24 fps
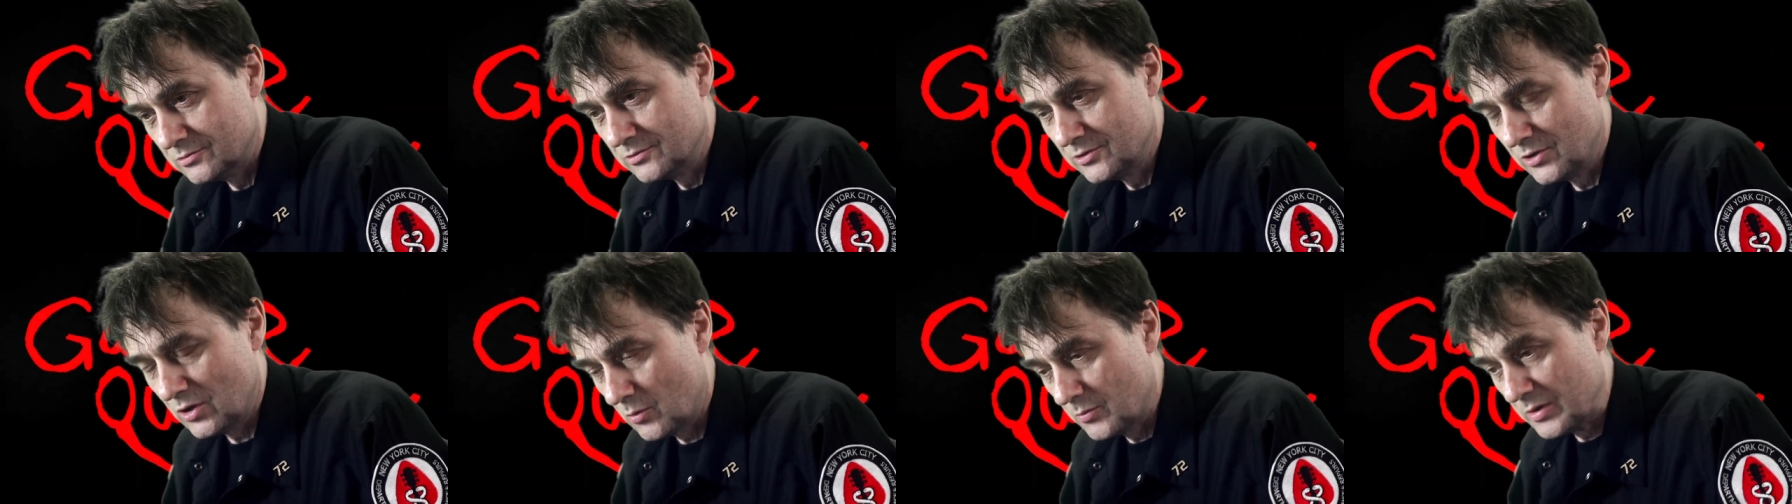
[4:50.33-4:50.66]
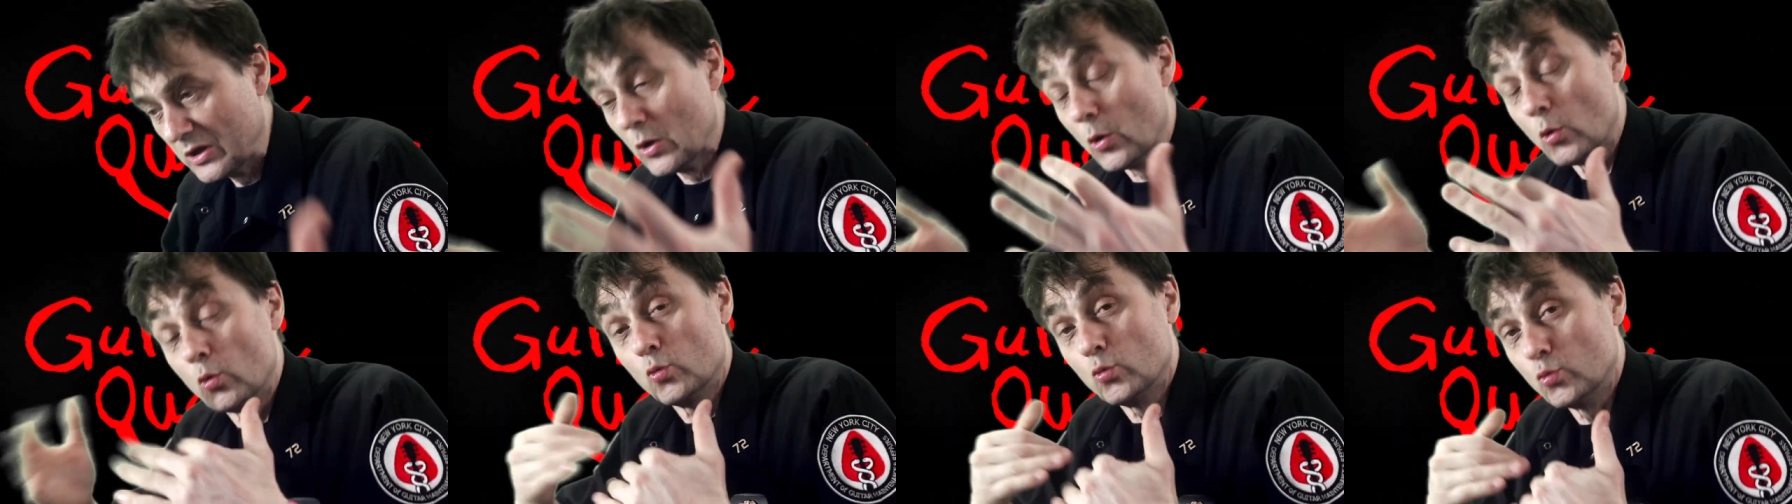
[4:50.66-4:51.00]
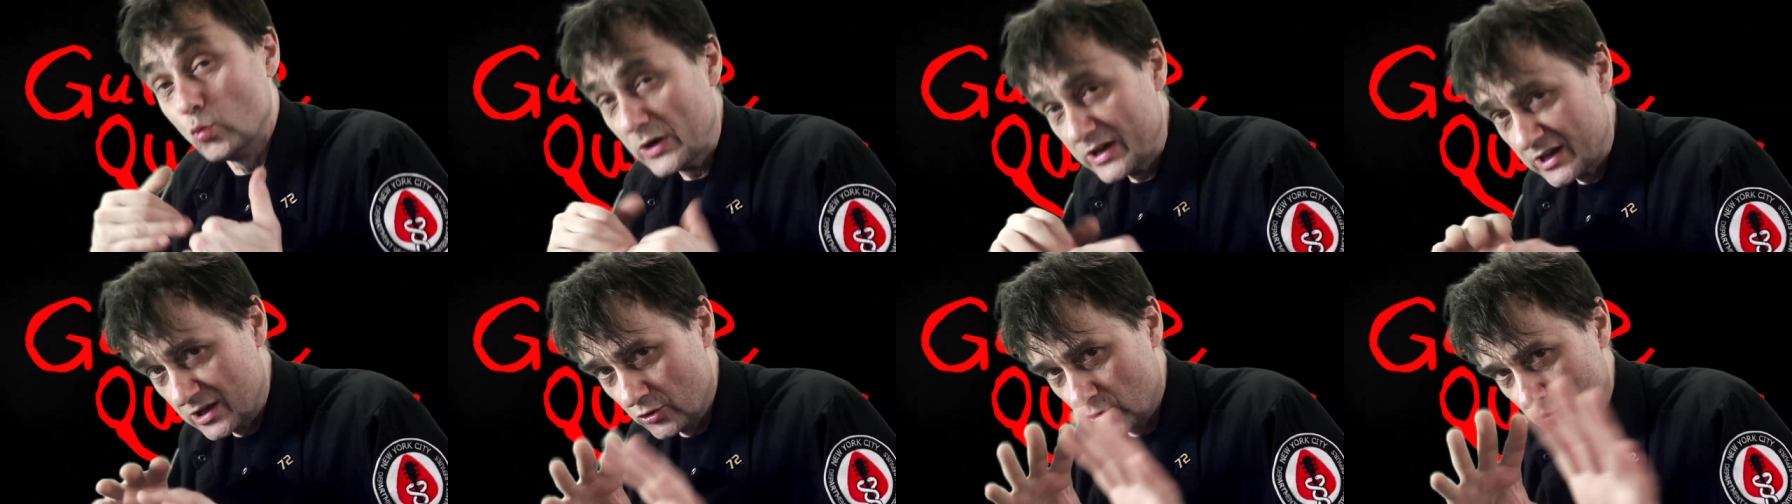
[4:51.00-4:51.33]
You know,
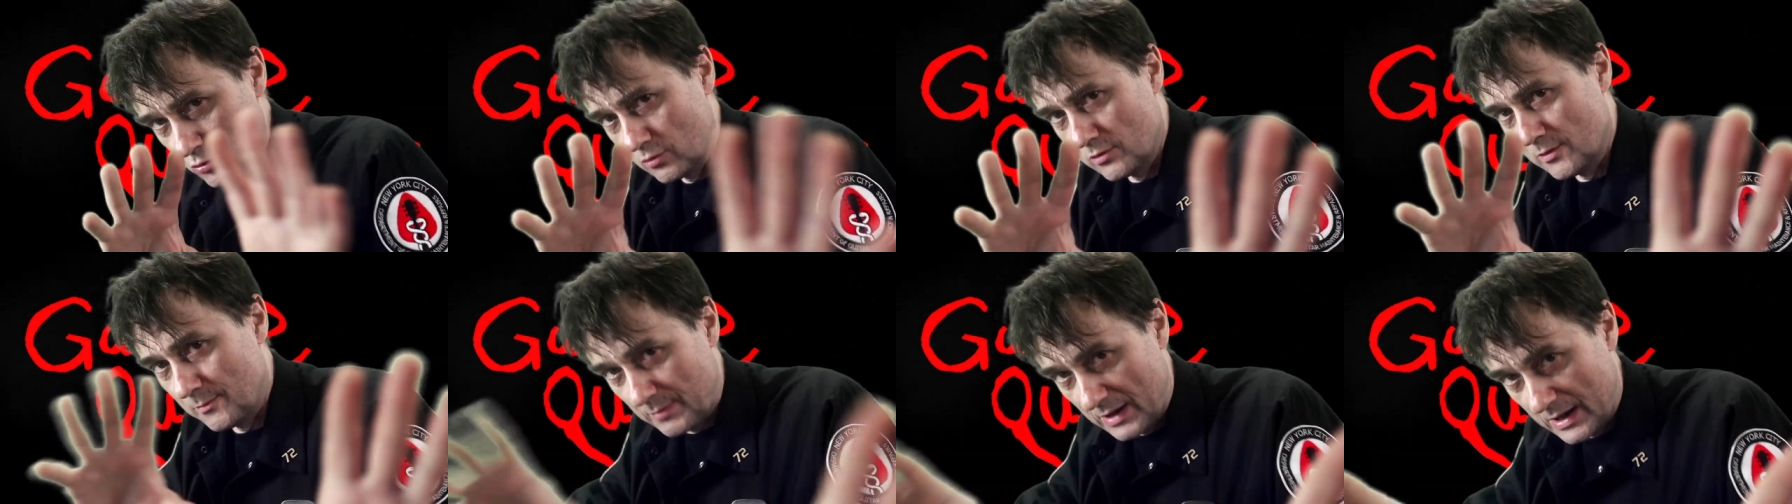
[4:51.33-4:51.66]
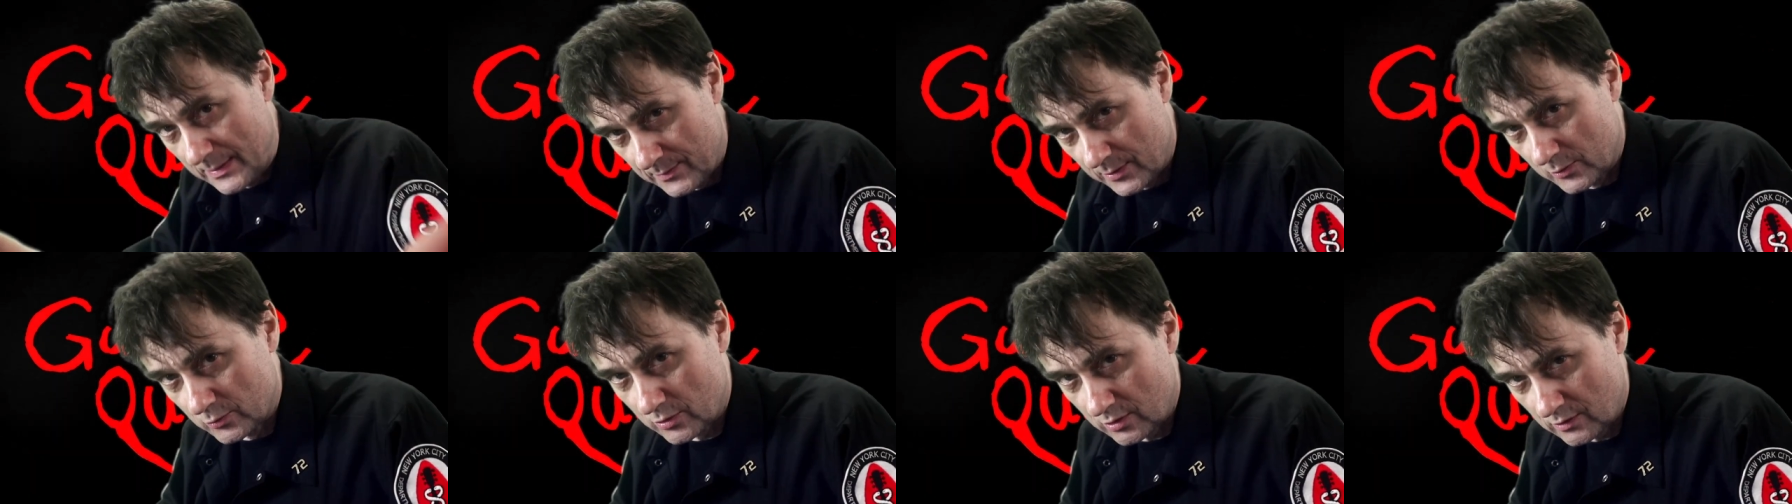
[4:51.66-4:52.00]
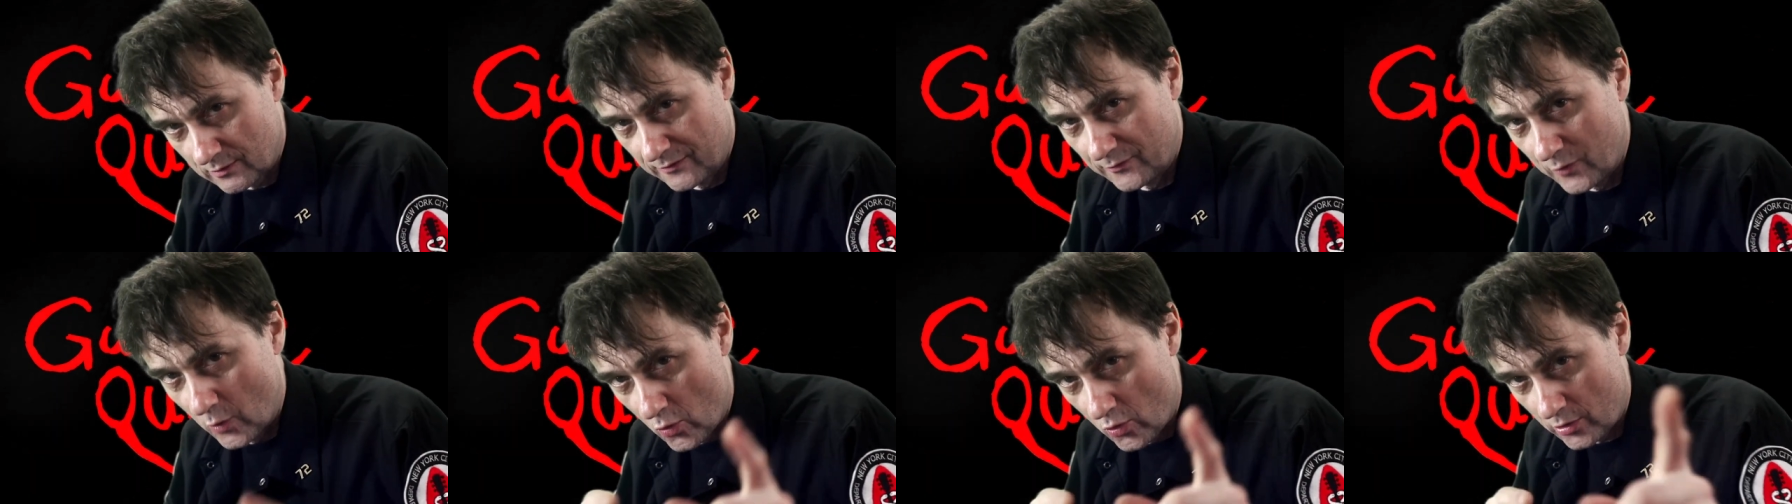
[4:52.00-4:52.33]
we can do the paperwork
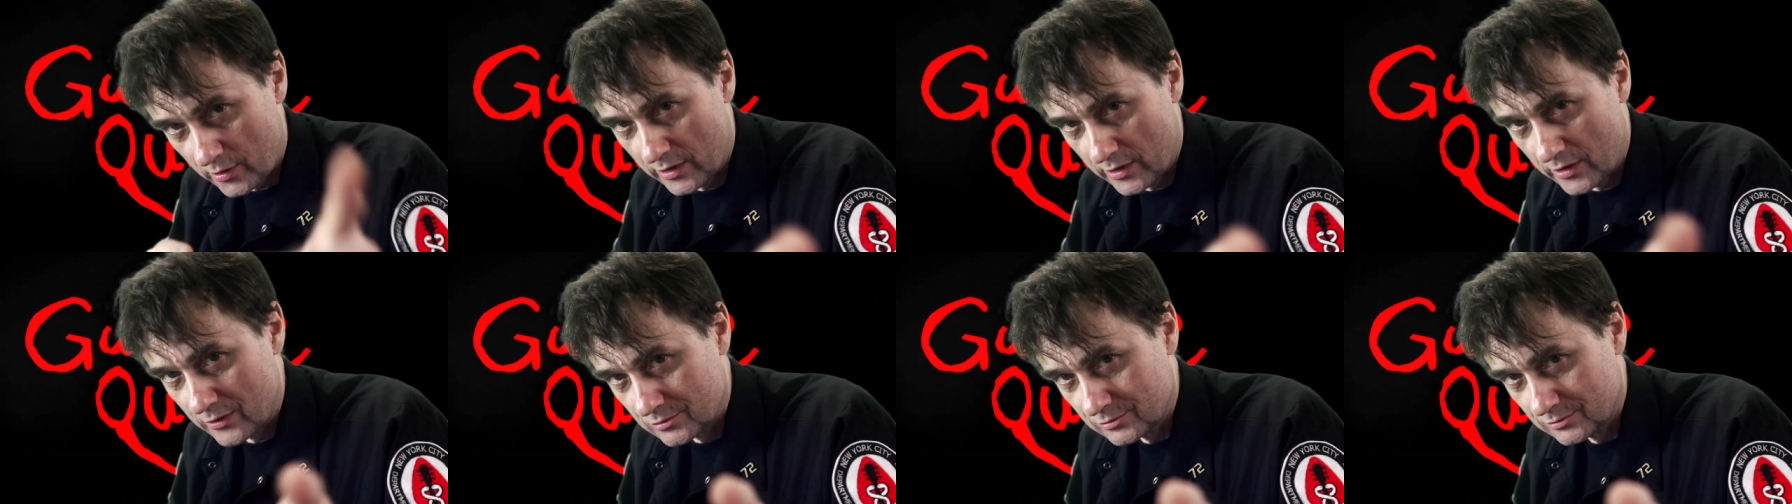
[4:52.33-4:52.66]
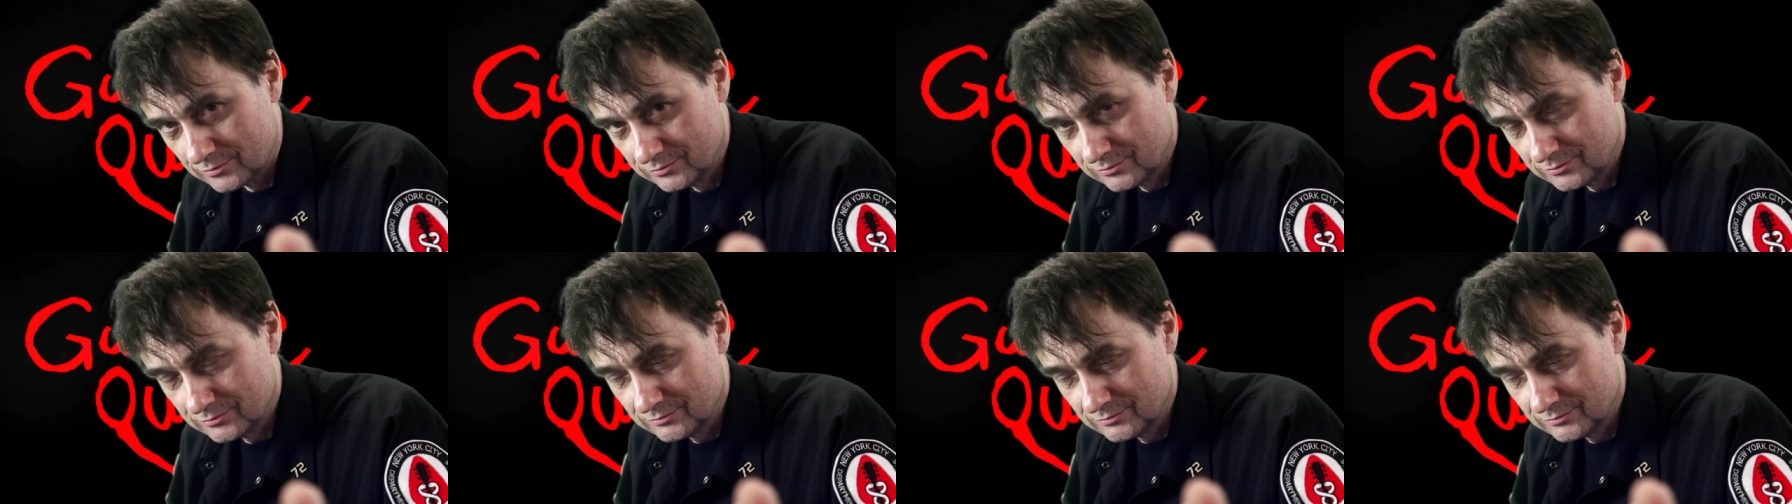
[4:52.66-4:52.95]
for you.